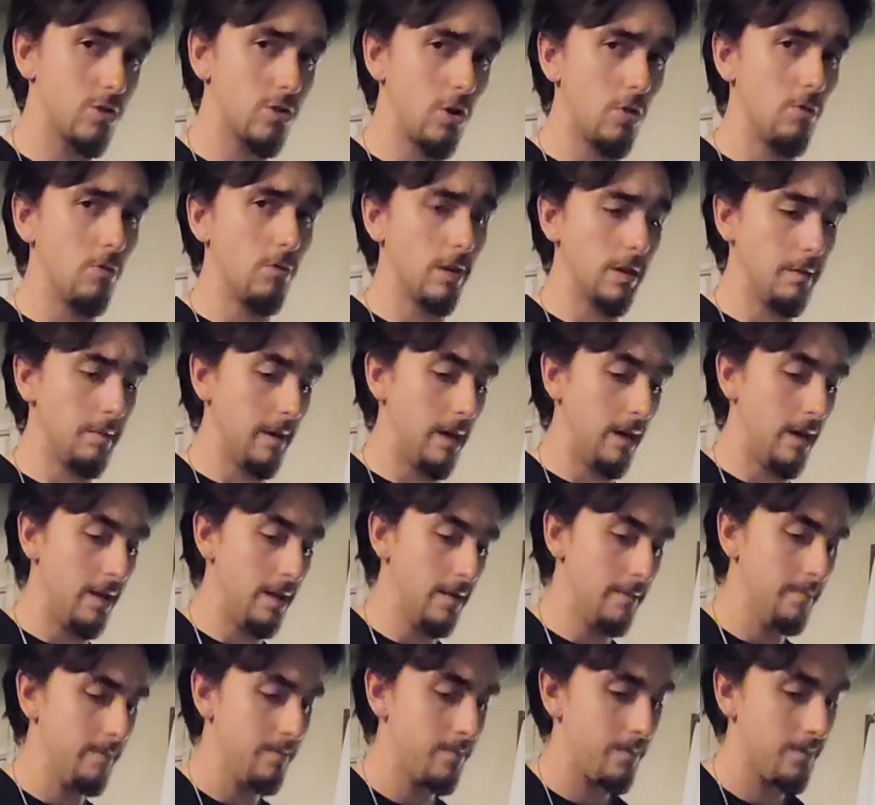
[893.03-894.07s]
don't really
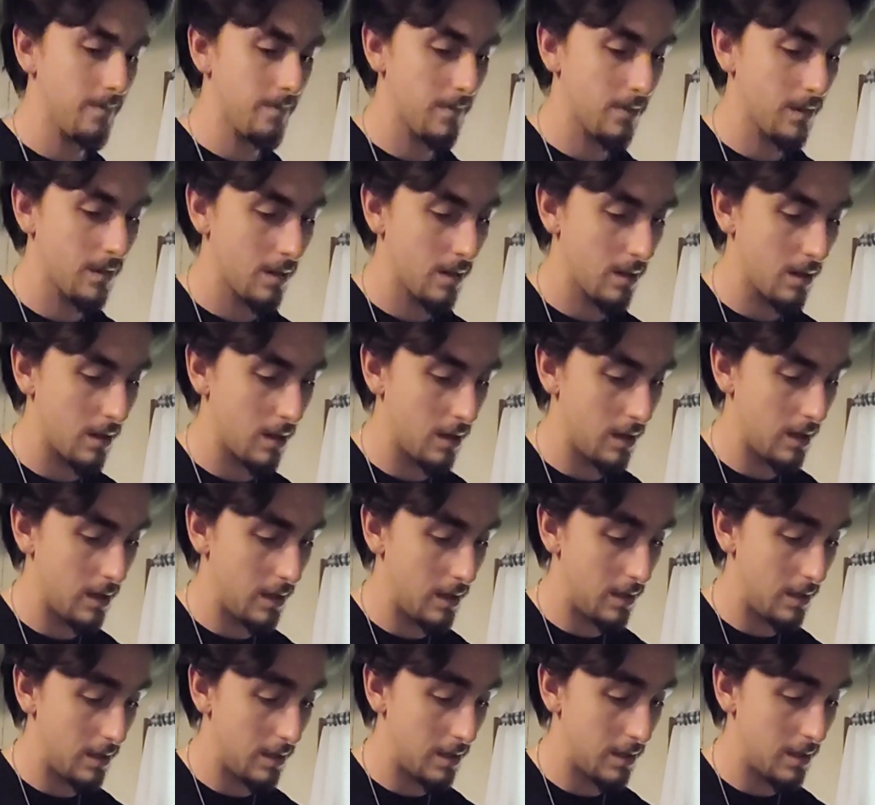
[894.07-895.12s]
mind,
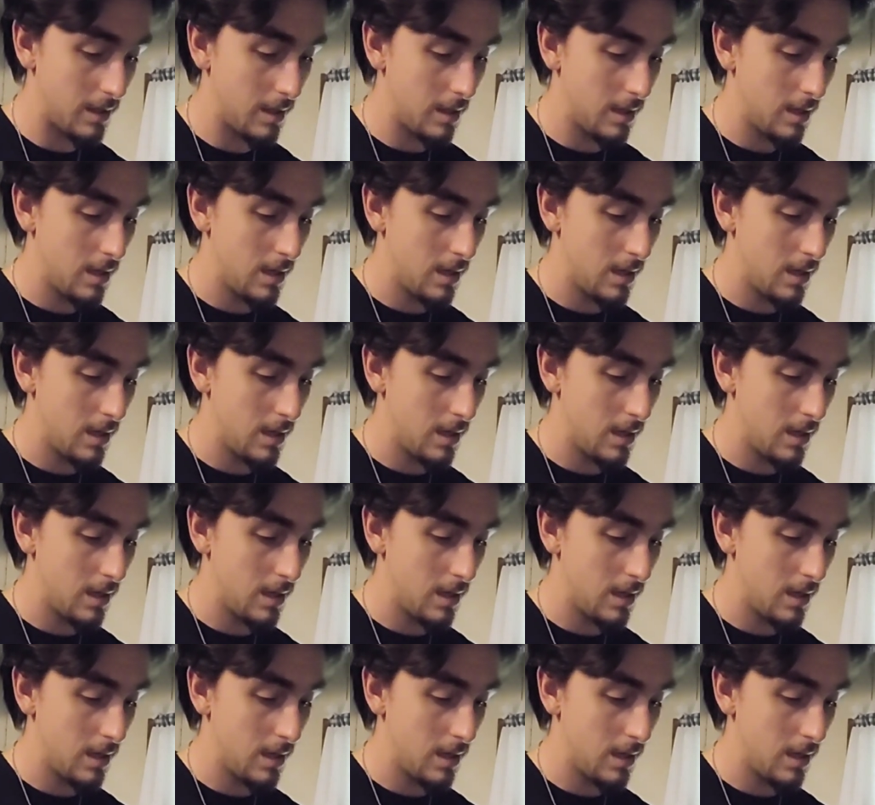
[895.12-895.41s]
because